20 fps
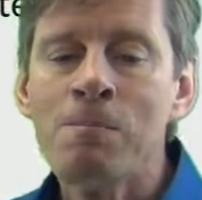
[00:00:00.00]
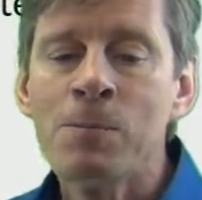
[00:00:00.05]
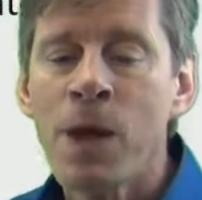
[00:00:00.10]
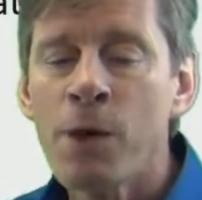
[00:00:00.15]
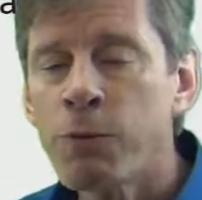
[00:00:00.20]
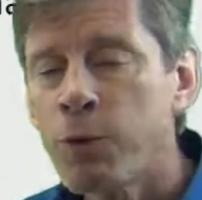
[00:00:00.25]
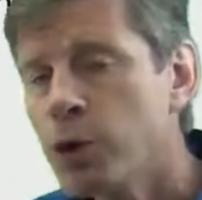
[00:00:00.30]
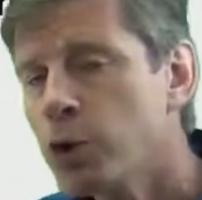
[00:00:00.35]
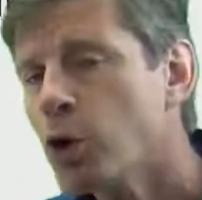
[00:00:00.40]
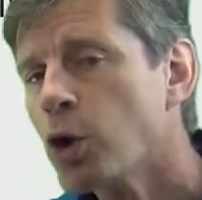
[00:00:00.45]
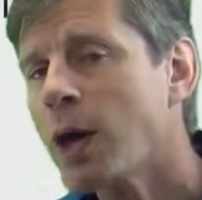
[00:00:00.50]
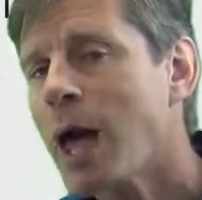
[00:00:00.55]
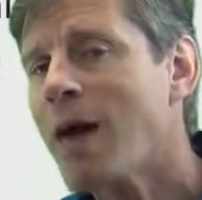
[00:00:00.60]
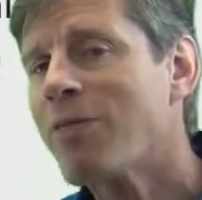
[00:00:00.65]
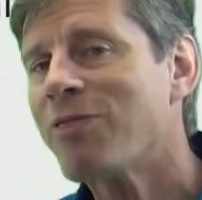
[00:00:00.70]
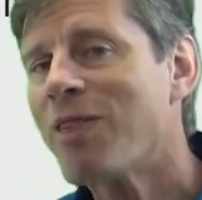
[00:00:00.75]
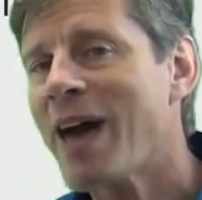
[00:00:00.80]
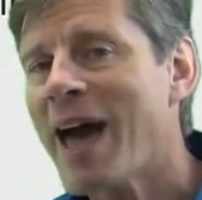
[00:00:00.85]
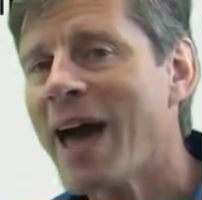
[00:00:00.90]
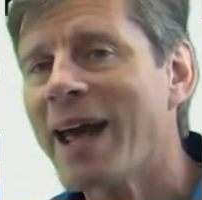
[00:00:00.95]
If we look
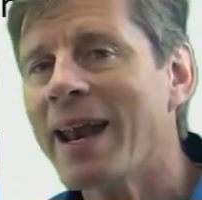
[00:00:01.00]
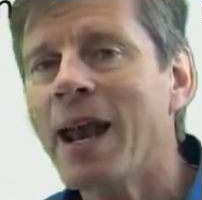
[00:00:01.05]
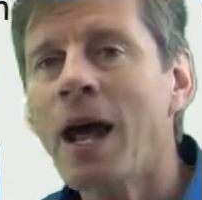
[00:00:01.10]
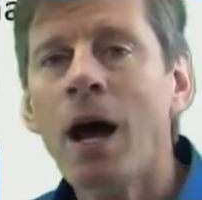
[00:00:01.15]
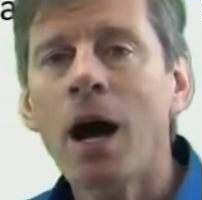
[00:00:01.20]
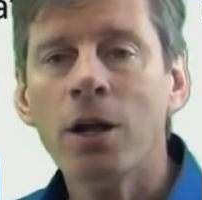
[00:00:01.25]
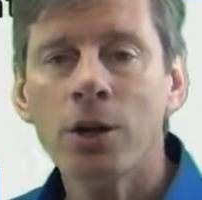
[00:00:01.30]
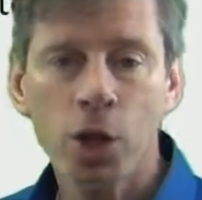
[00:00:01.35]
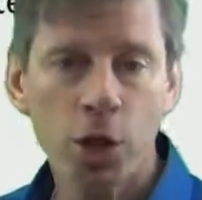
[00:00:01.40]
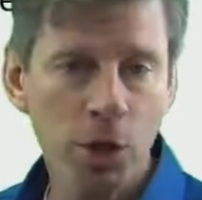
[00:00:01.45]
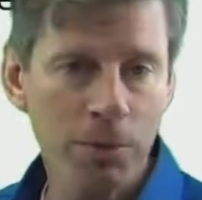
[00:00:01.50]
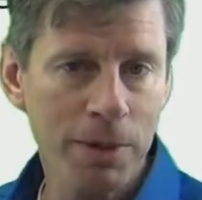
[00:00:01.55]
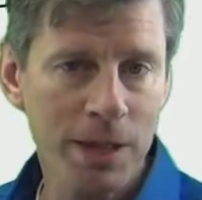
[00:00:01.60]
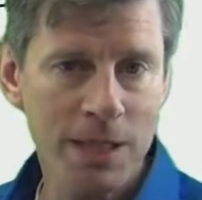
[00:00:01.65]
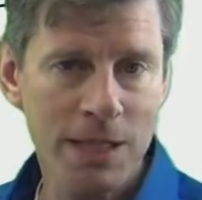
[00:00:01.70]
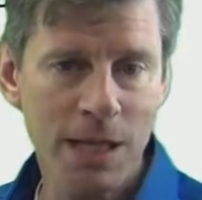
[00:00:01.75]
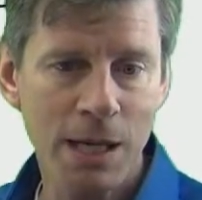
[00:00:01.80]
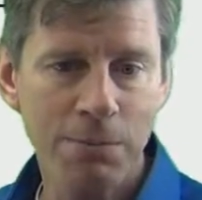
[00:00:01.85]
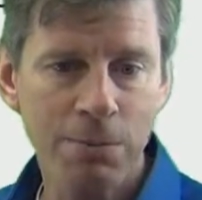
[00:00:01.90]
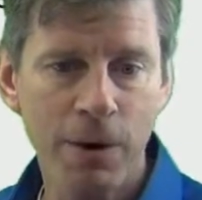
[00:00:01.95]
at that a little
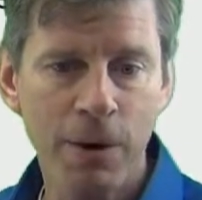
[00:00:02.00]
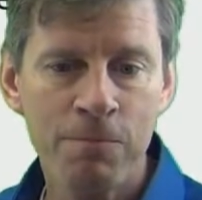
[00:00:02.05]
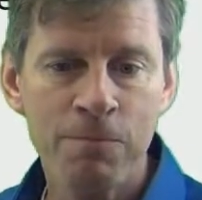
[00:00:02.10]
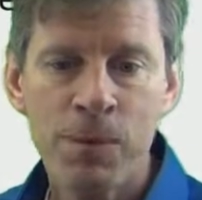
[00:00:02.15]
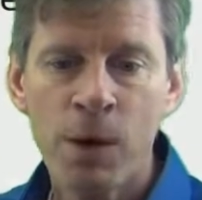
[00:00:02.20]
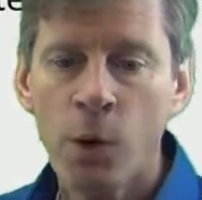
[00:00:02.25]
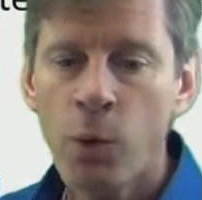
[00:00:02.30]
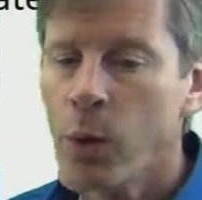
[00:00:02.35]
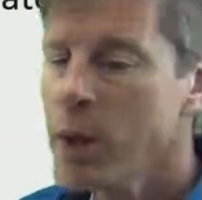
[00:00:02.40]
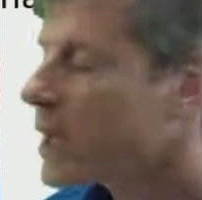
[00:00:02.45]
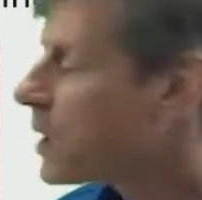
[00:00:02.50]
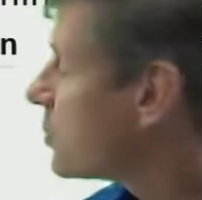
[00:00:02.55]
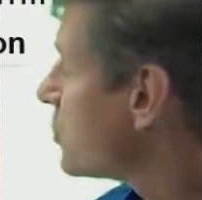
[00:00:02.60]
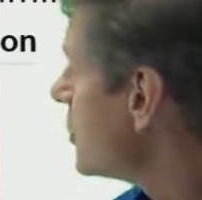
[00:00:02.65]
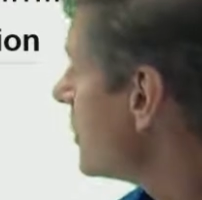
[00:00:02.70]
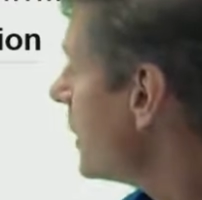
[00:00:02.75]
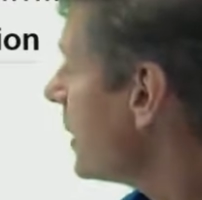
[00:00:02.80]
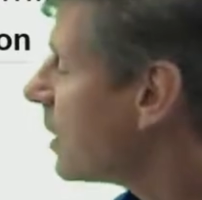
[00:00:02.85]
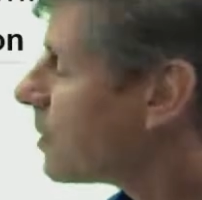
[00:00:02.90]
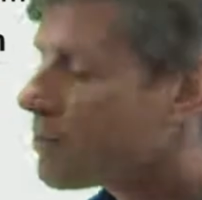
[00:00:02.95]
bit deeper, we can
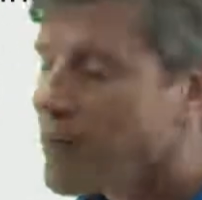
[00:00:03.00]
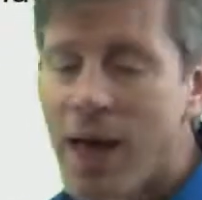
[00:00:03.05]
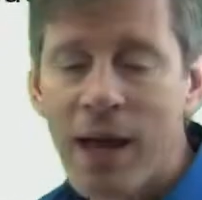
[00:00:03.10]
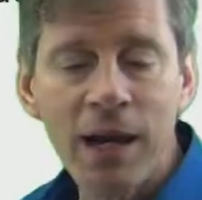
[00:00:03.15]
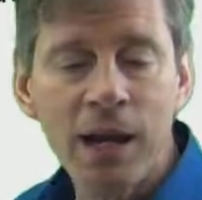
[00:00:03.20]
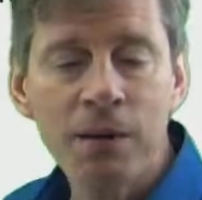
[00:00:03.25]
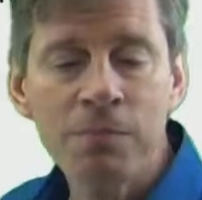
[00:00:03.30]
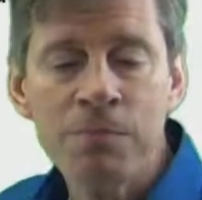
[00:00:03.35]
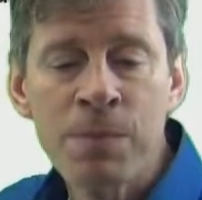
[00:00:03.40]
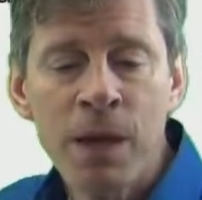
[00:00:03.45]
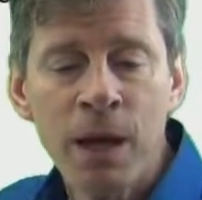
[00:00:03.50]
see here that in